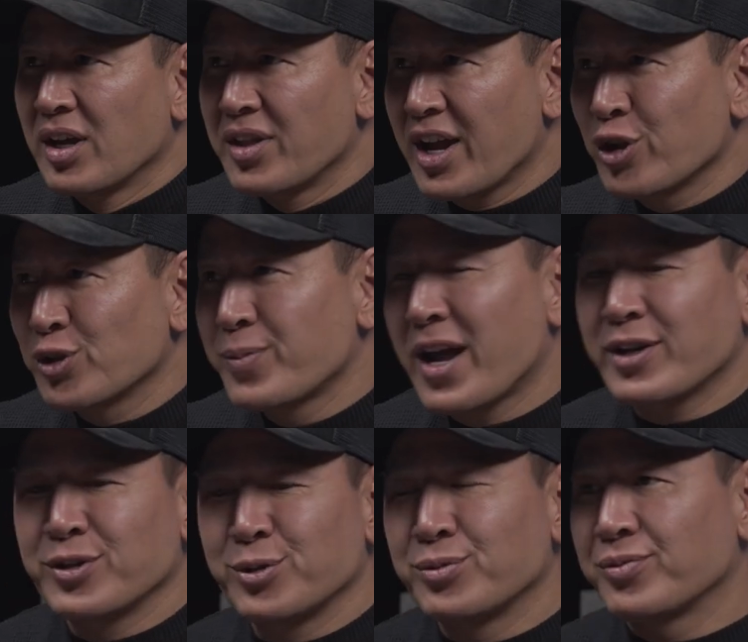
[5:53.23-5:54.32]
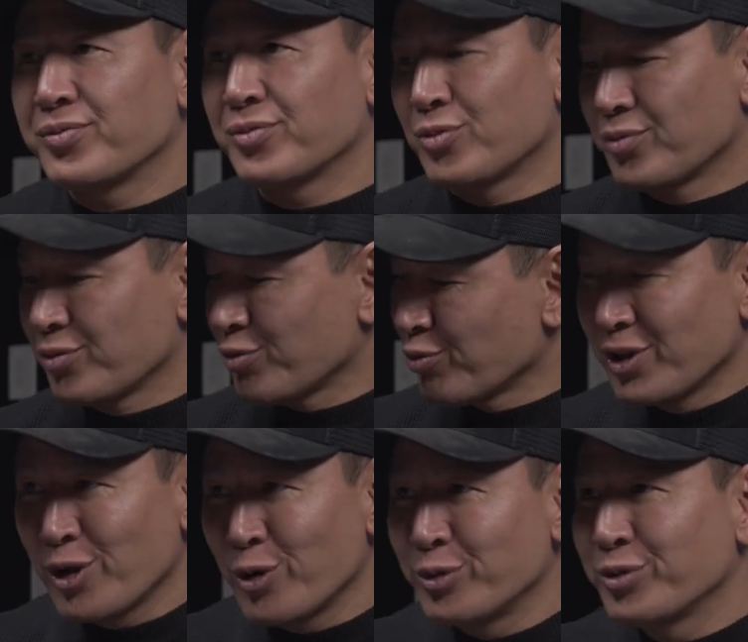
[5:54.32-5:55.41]
And that goes back to
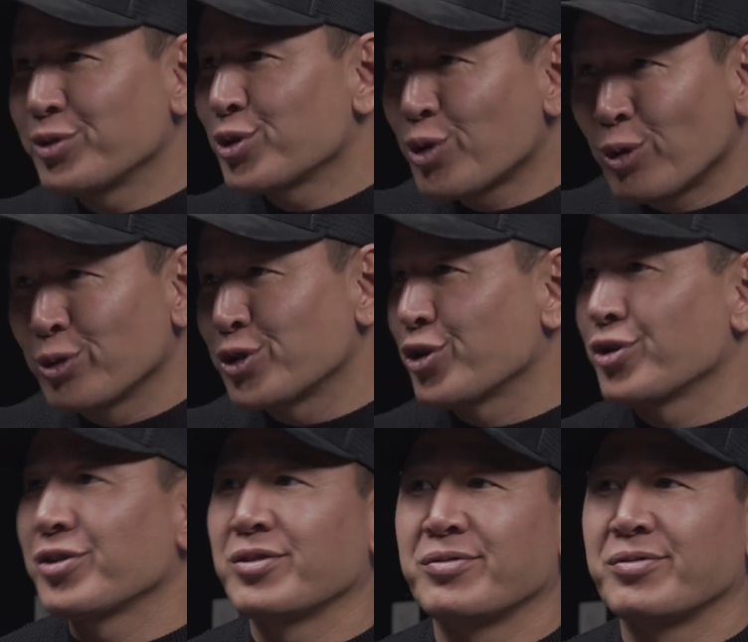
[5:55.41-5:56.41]
reload, culture,